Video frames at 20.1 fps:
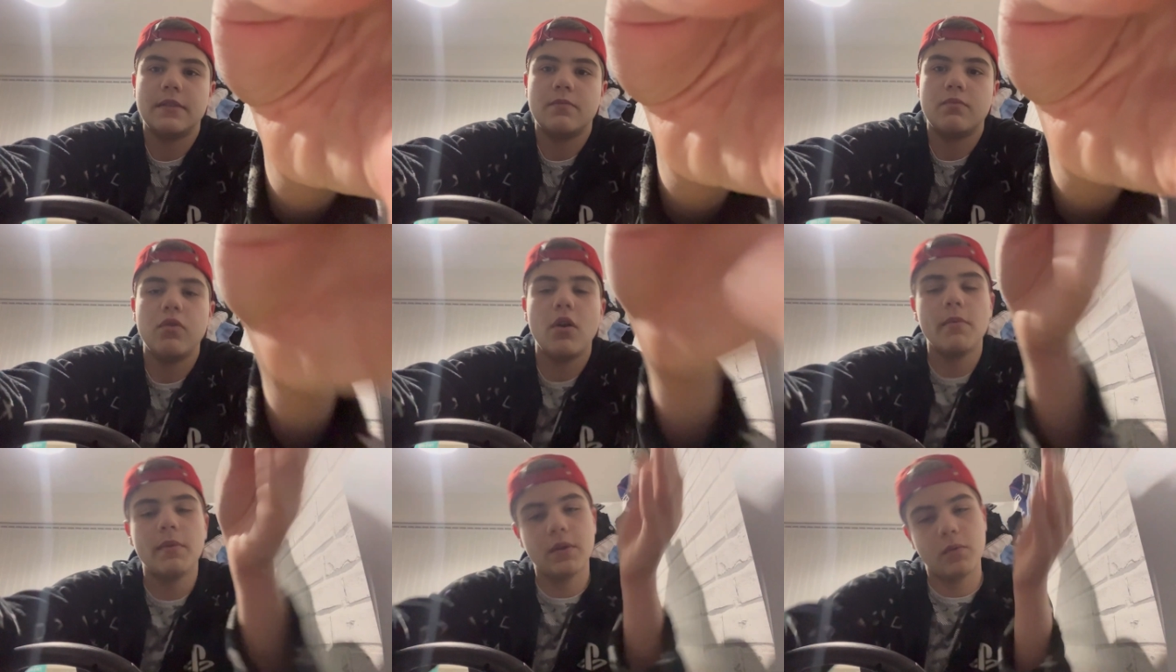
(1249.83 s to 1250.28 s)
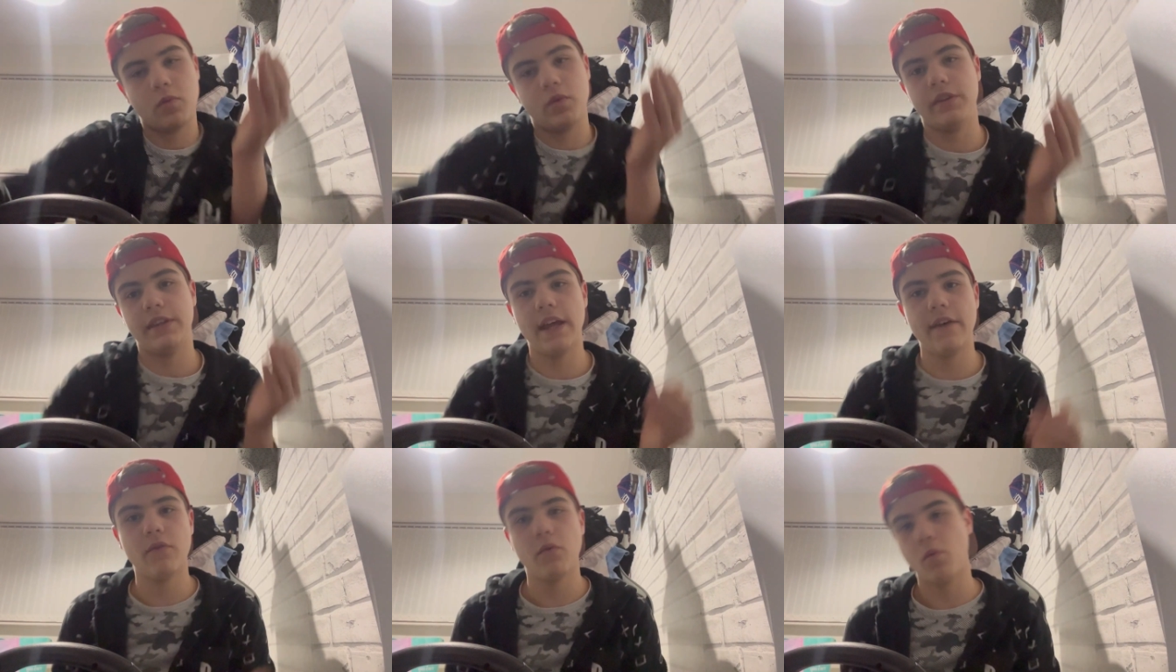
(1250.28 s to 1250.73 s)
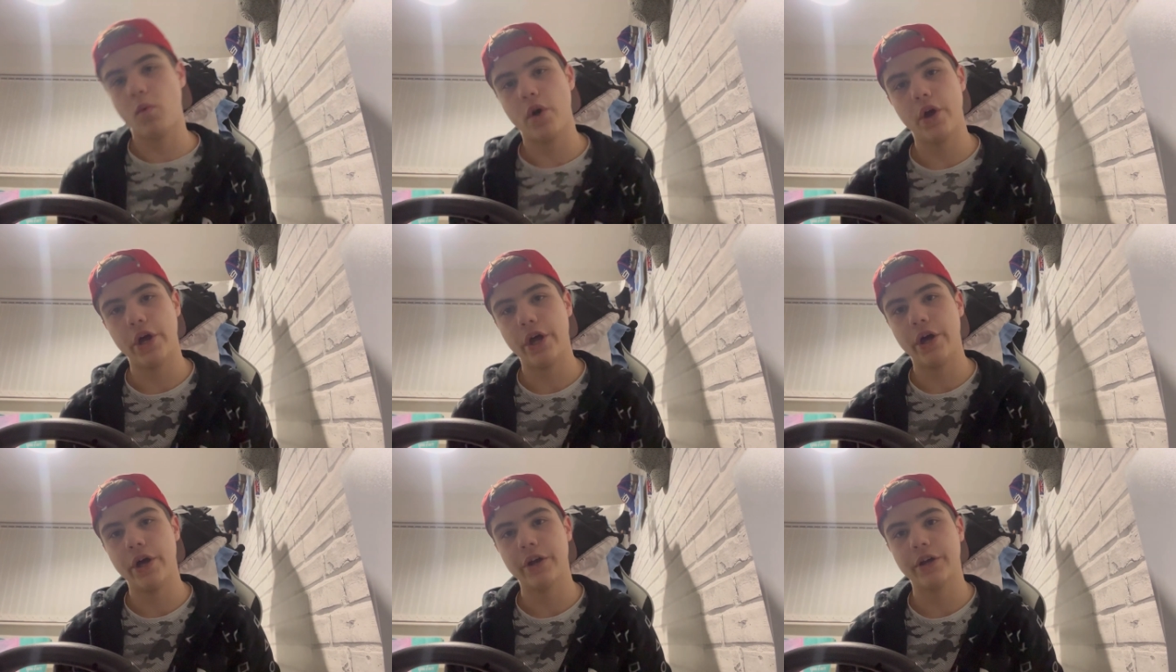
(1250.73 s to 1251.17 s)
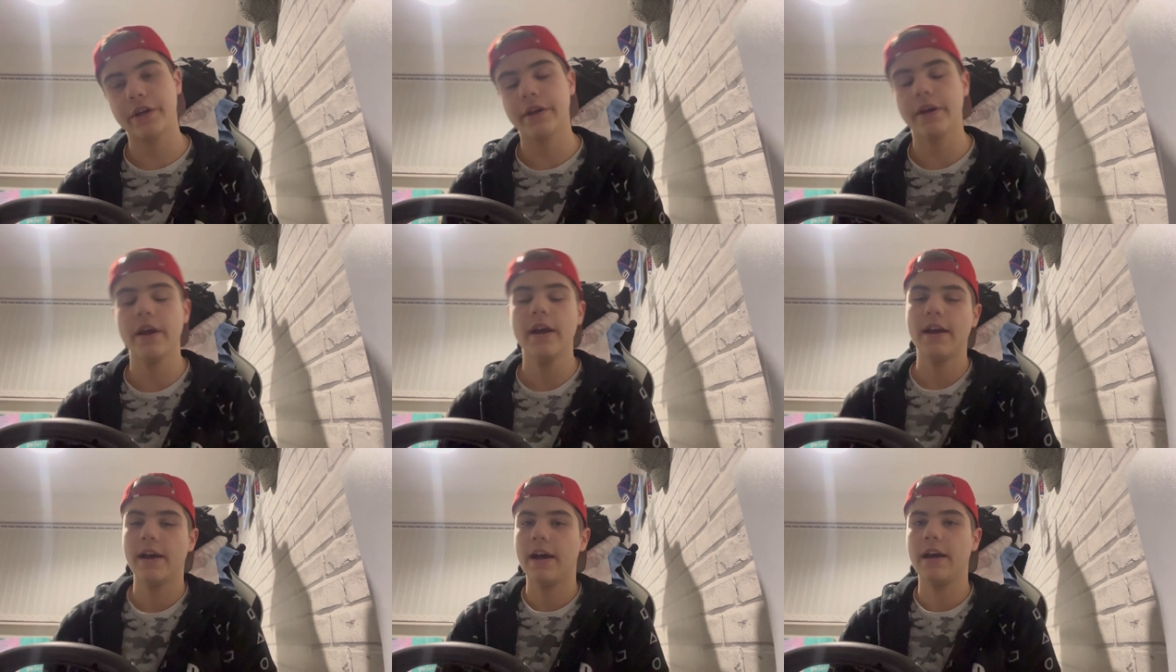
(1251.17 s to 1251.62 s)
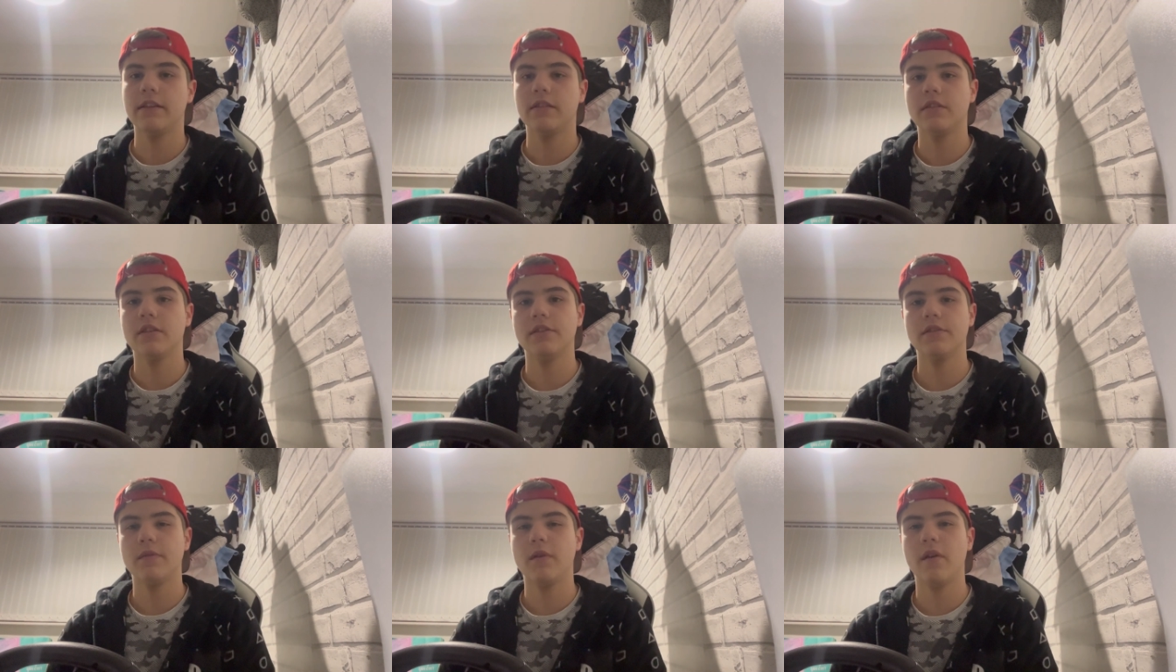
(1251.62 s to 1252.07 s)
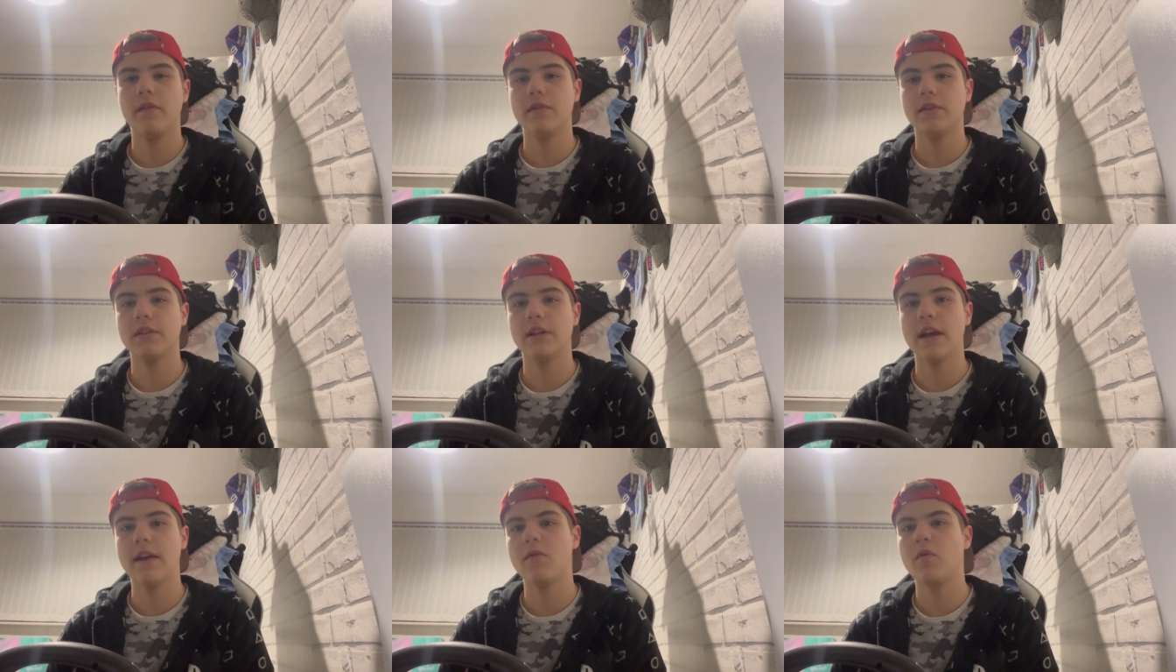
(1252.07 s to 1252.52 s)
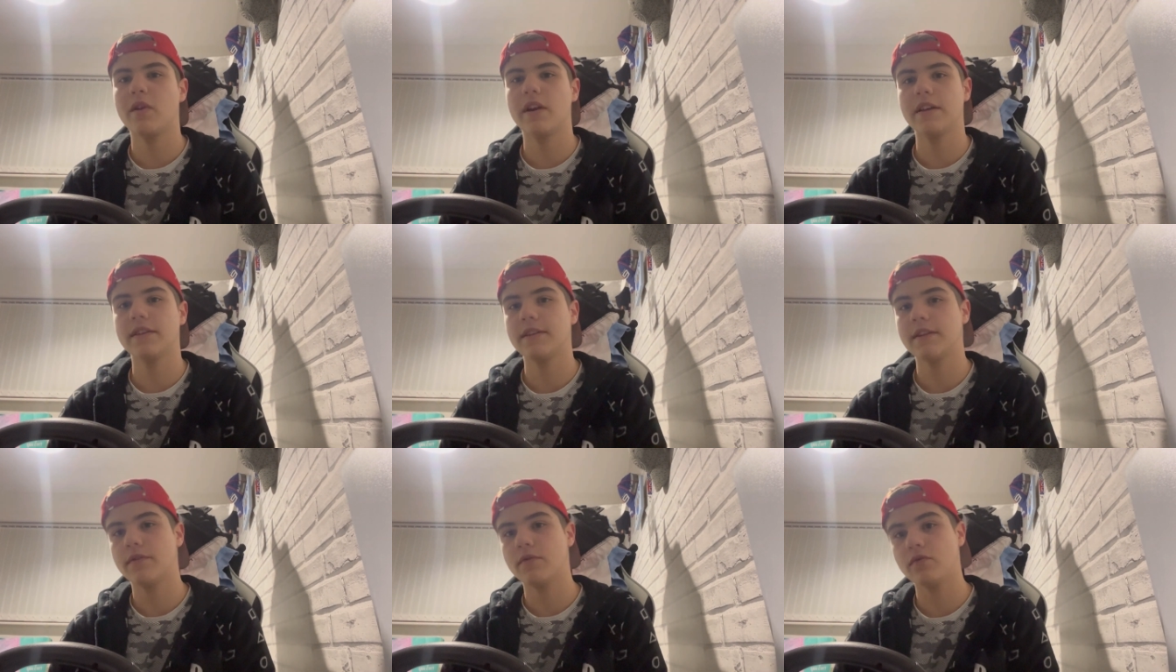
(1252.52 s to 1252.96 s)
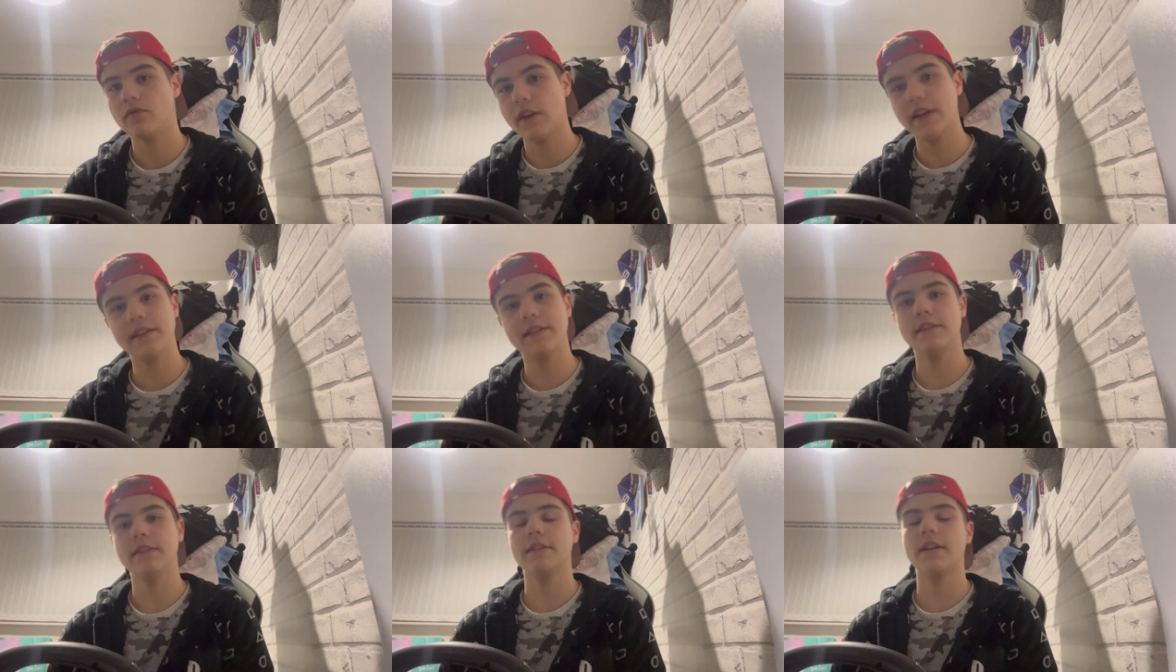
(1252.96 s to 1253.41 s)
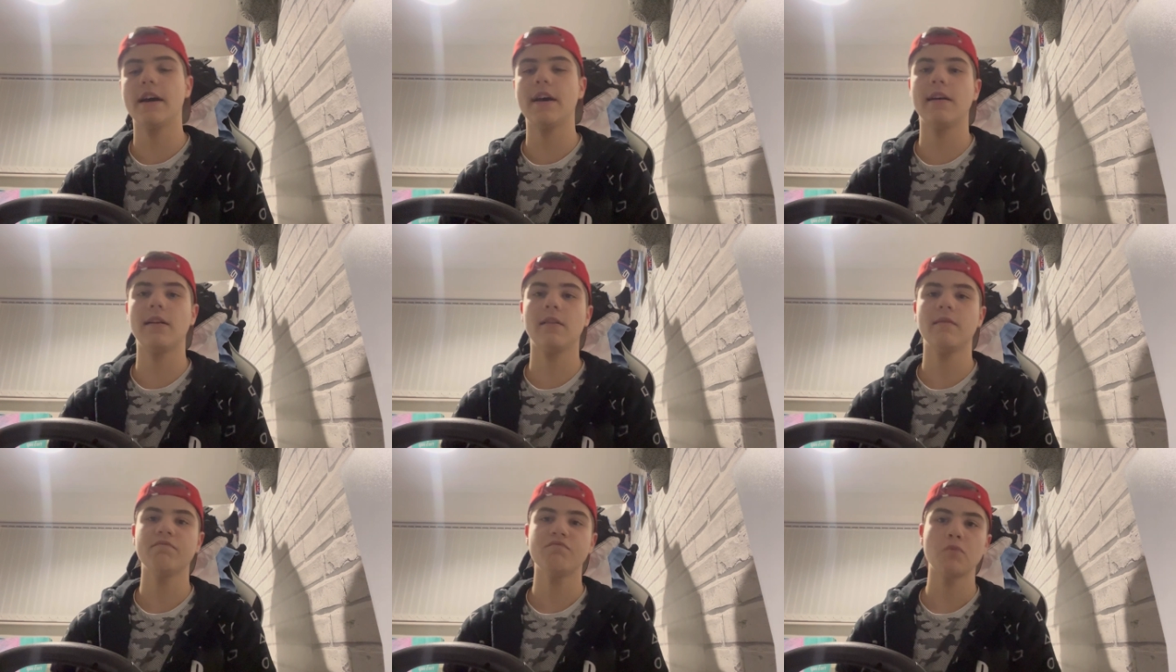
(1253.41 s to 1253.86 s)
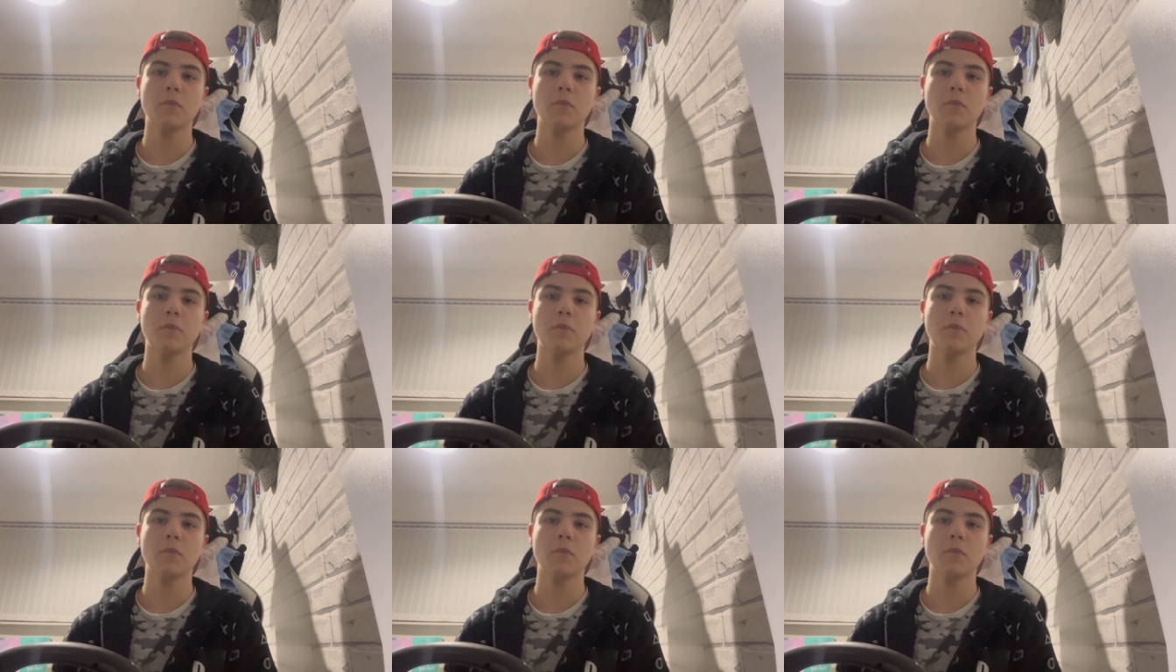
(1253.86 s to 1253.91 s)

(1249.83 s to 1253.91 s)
Probably will never work, because obviously everyone has a different racing style.